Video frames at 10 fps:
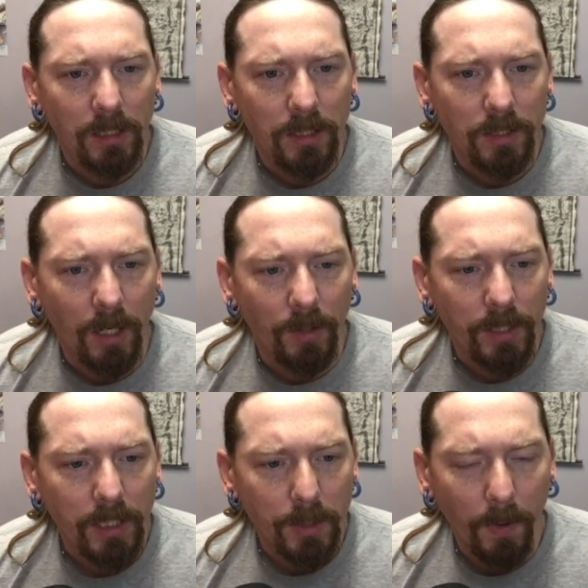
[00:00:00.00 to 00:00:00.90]
So
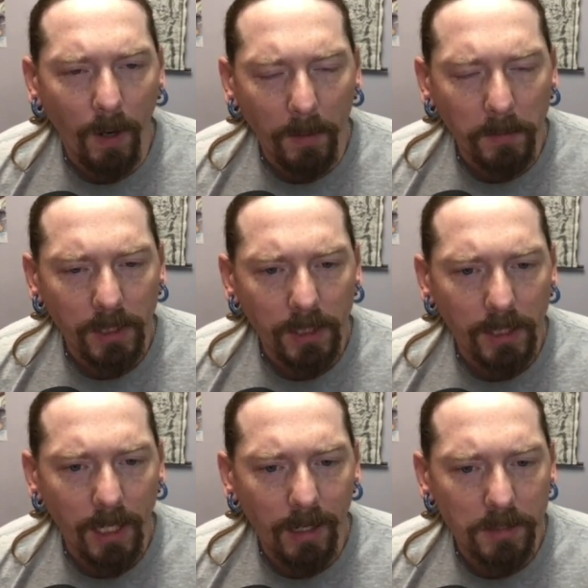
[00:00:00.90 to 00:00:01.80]
he's probably going to
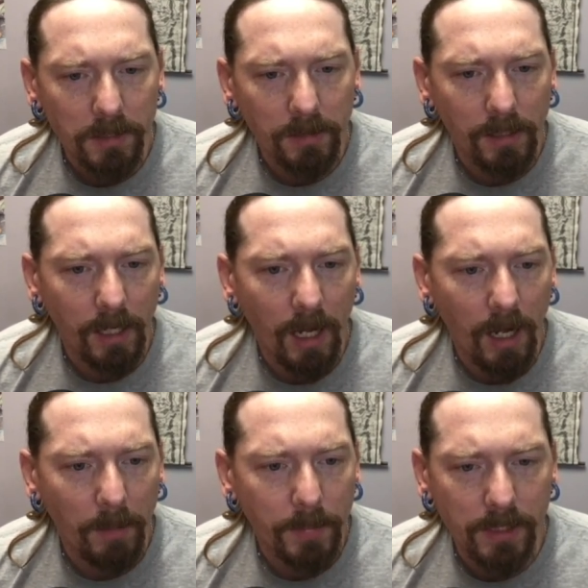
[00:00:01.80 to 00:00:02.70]
castle on the
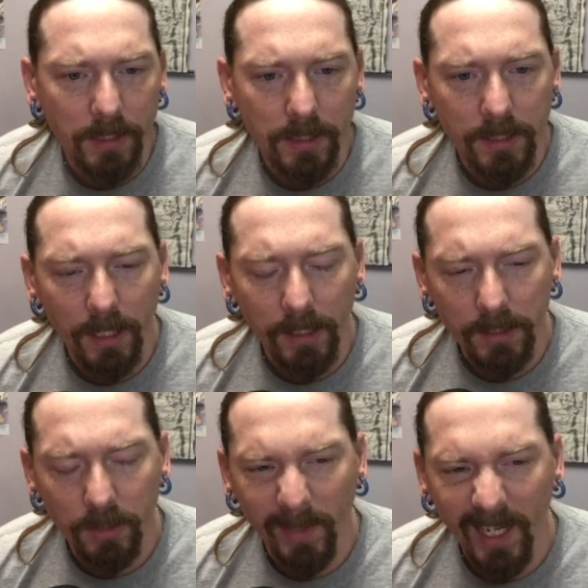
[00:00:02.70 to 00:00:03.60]
opposite side,
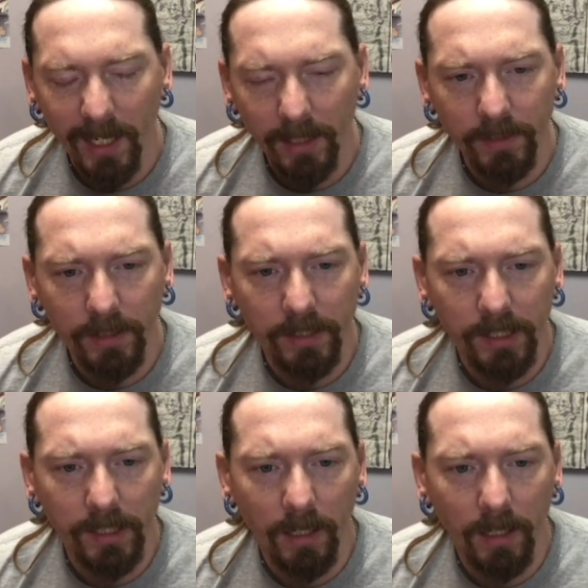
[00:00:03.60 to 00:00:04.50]
so I'm kind of getting an